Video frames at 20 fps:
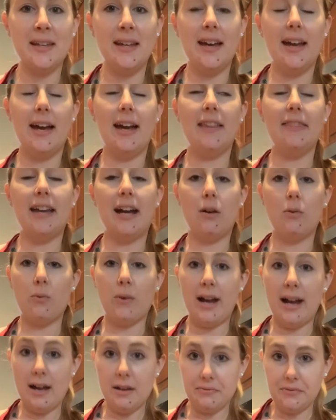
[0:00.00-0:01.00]
And that
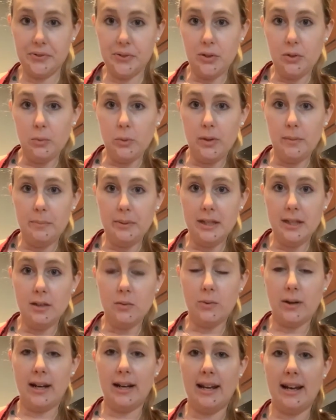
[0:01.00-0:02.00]
raffle will
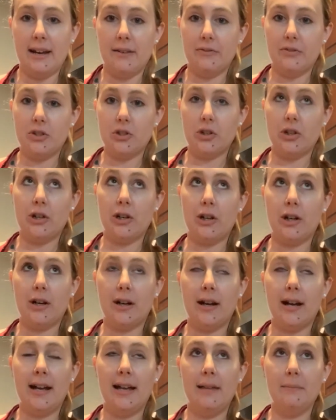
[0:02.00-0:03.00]
be right
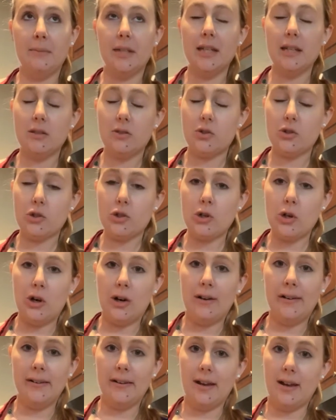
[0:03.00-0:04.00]
after Easter
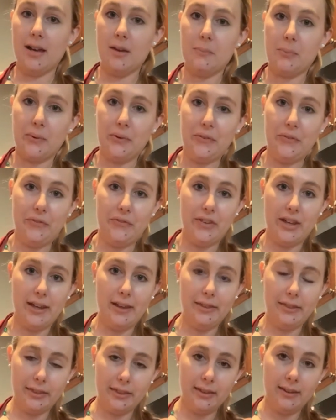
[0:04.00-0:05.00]
on April
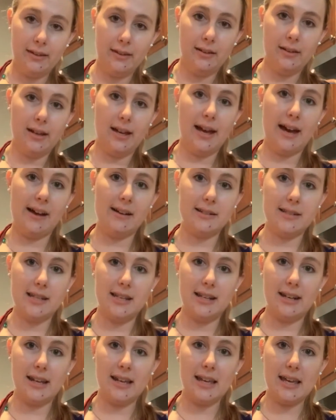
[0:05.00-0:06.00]
5th at
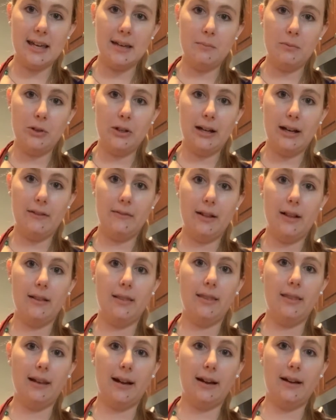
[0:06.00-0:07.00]
10 a.m. We'll have
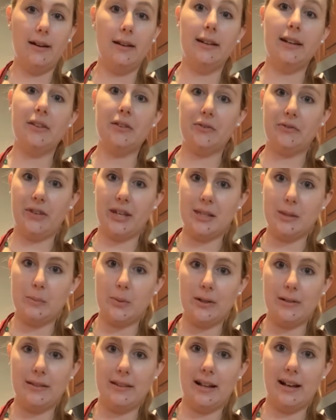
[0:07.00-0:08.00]
another
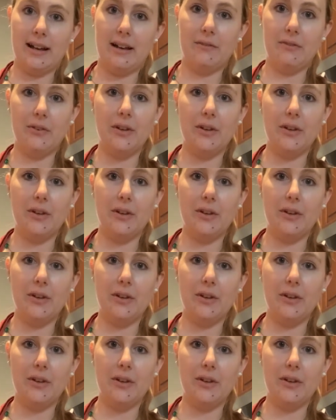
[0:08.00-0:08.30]
Facebook Live